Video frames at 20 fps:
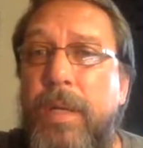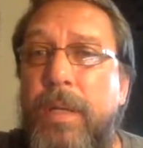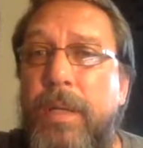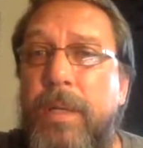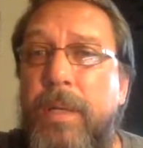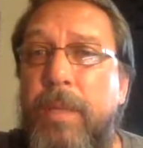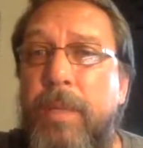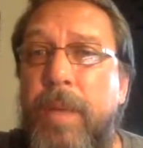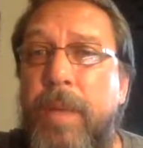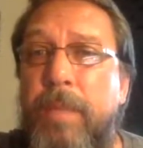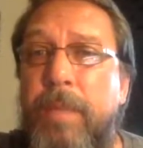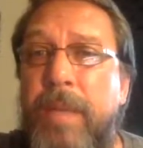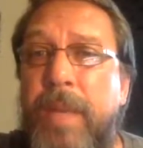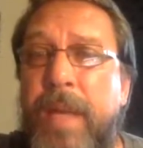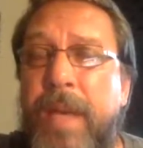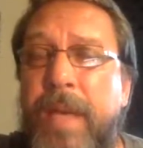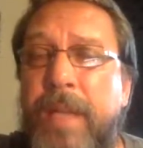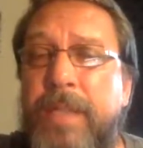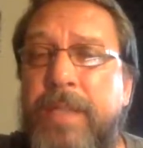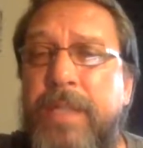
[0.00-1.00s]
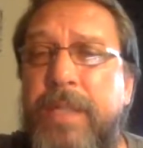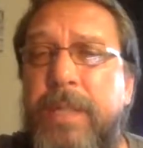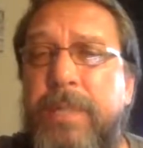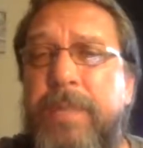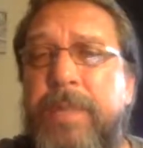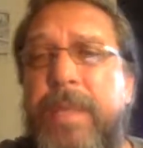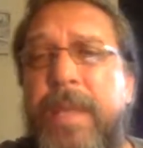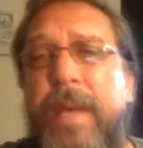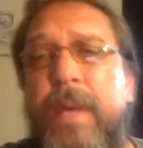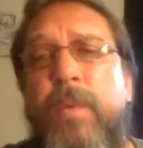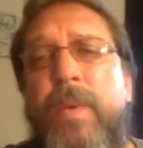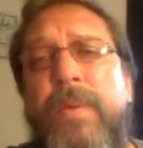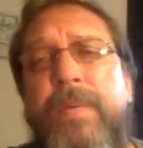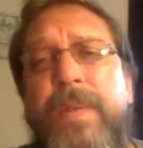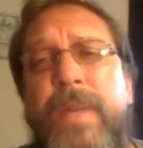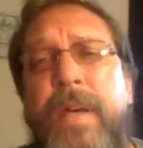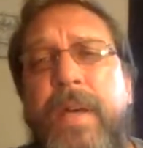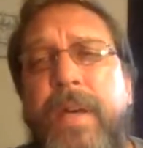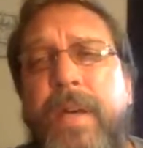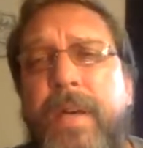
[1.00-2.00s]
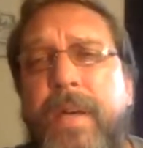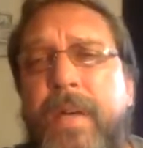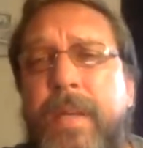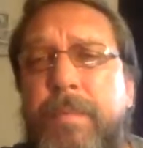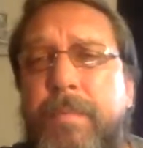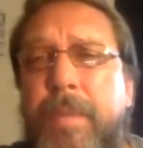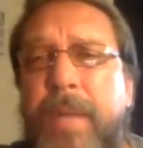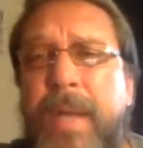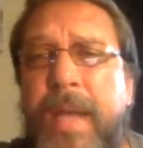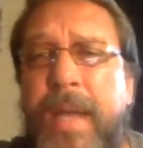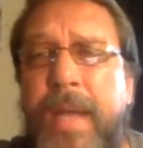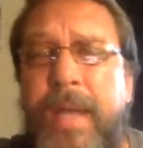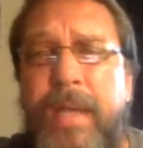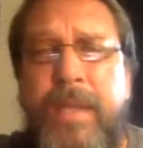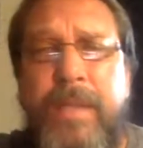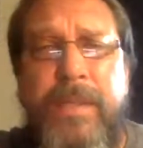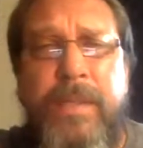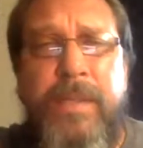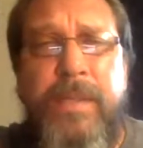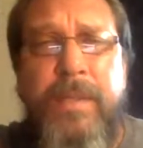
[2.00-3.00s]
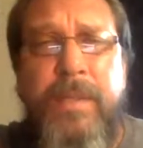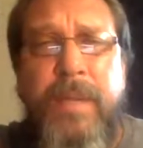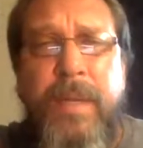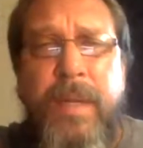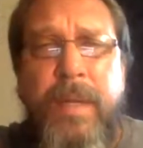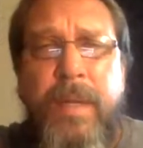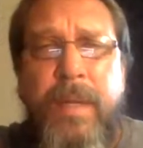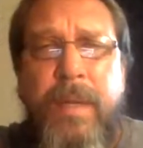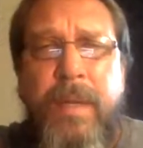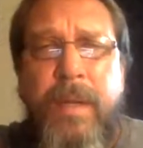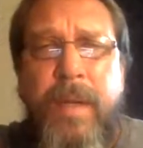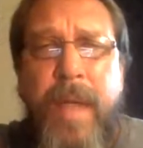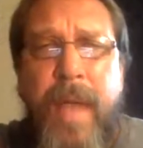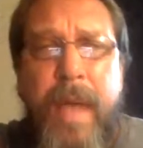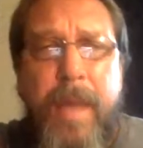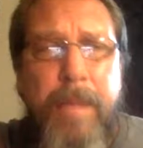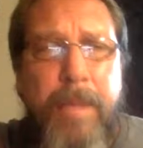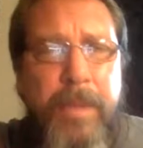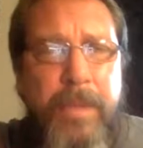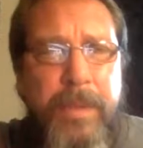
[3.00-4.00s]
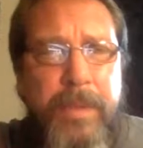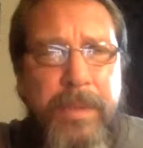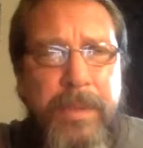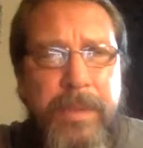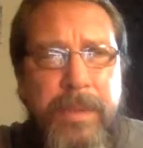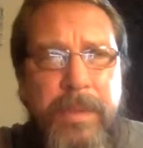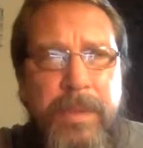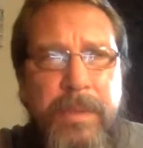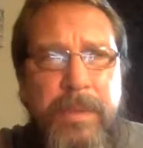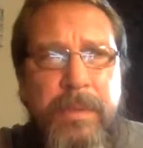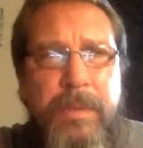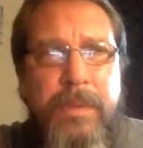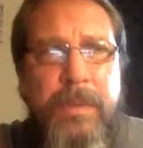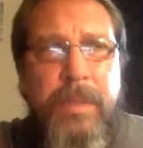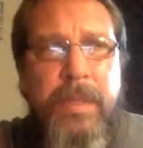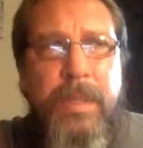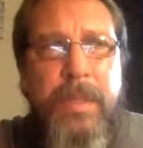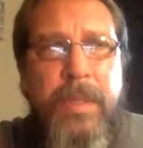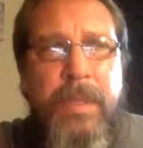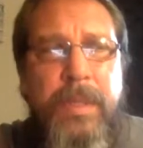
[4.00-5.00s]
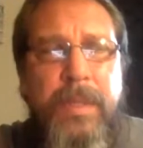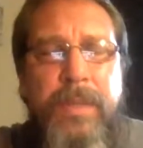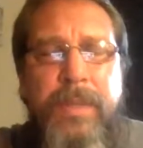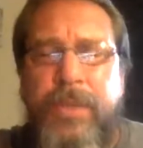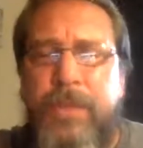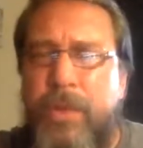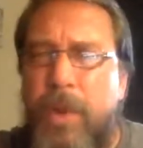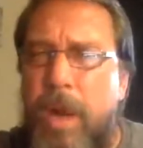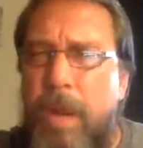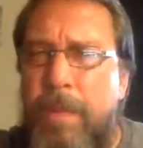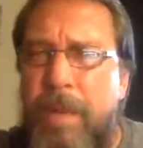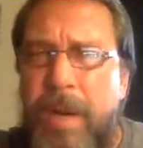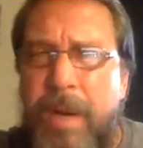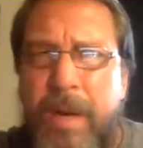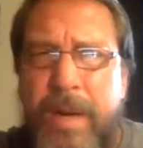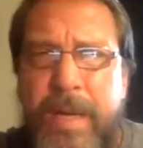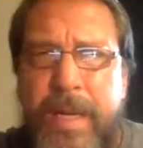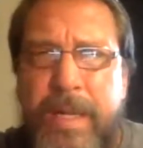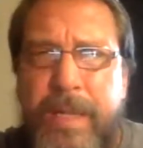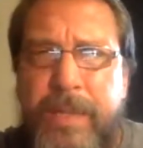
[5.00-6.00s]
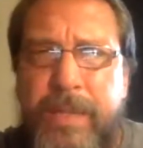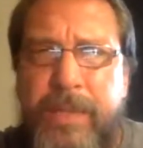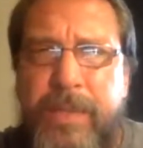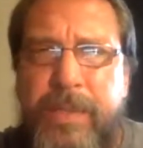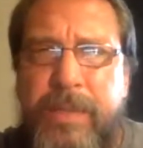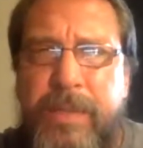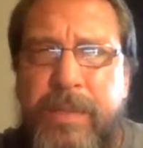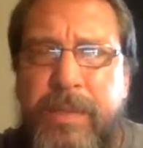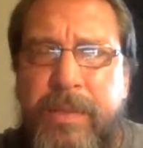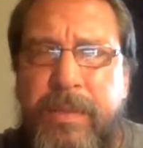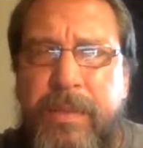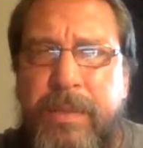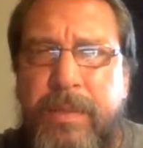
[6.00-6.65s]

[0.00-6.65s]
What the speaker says: you make banana chips. Yeah, we've done bananas, apples, strawberries.